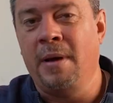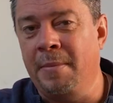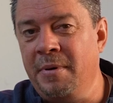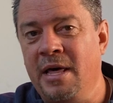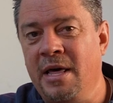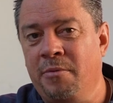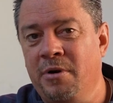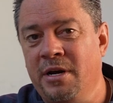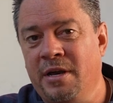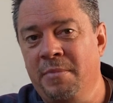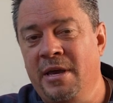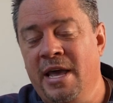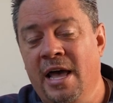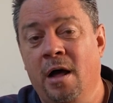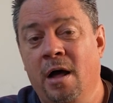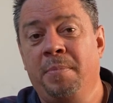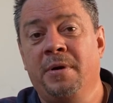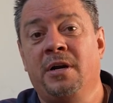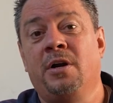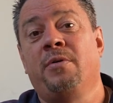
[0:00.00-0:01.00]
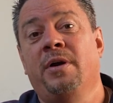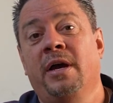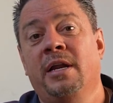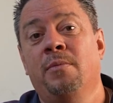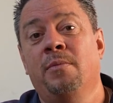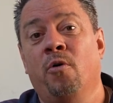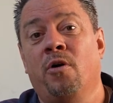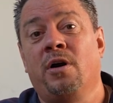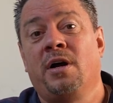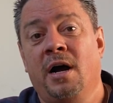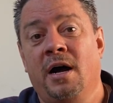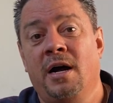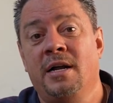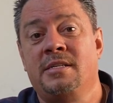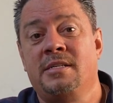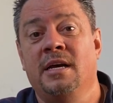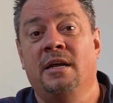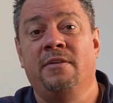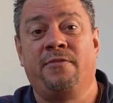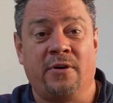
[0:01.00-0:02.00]
Maybe that will give me help in creating more
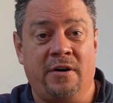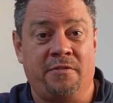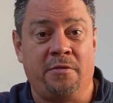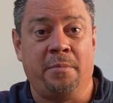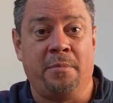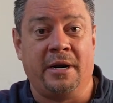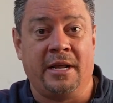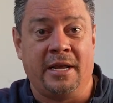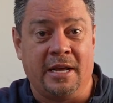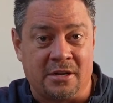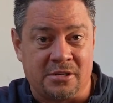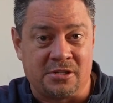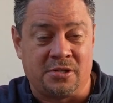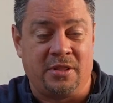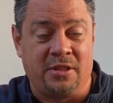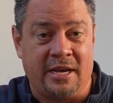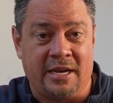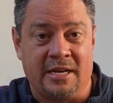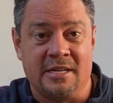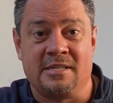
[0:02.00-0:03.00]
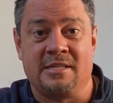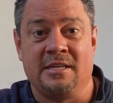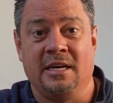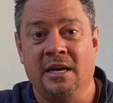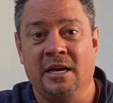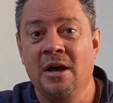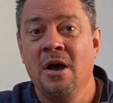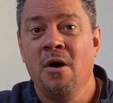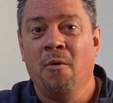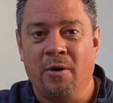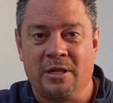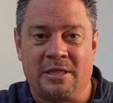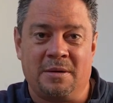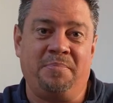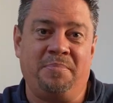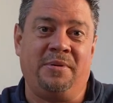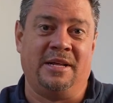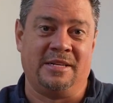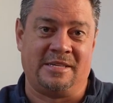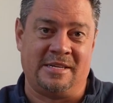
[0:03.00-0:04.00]
content for everybody else so they can see what the
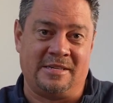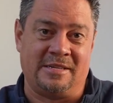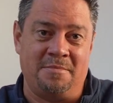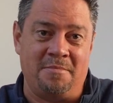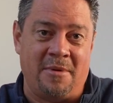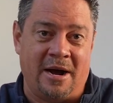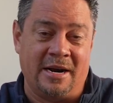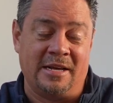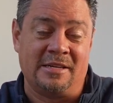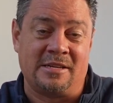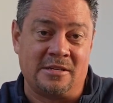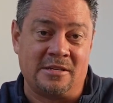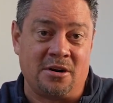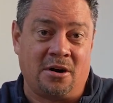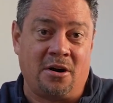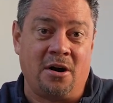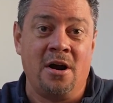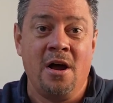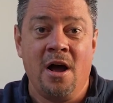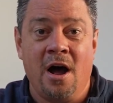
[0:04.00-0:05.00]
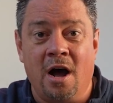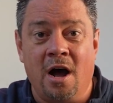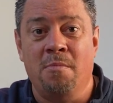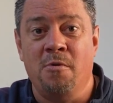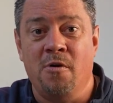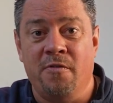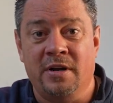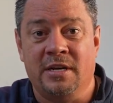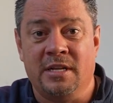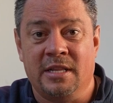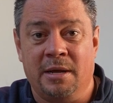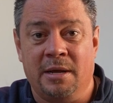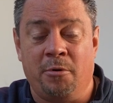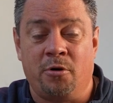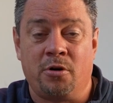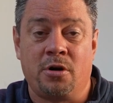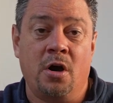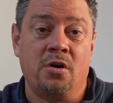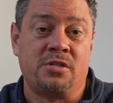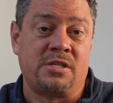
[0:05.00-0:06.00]
pluses and minuses are of moving to the
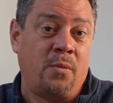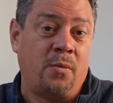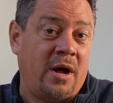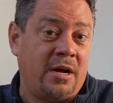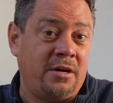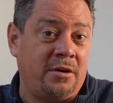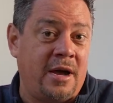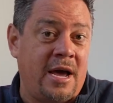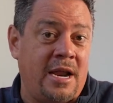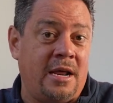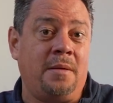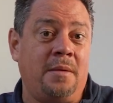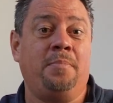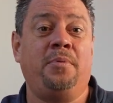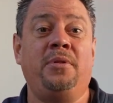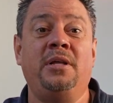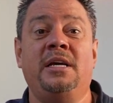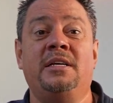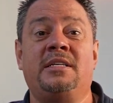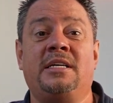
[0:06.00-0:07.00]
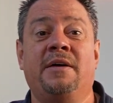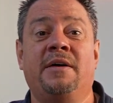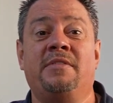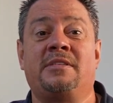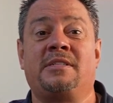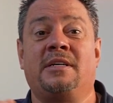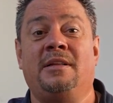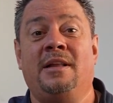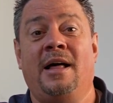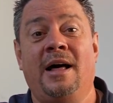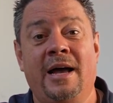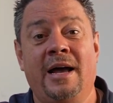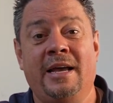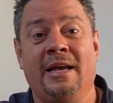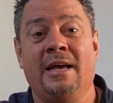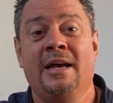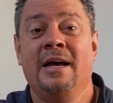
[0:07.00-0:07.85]
Emerald Coast. And while you're at it, please give us a like,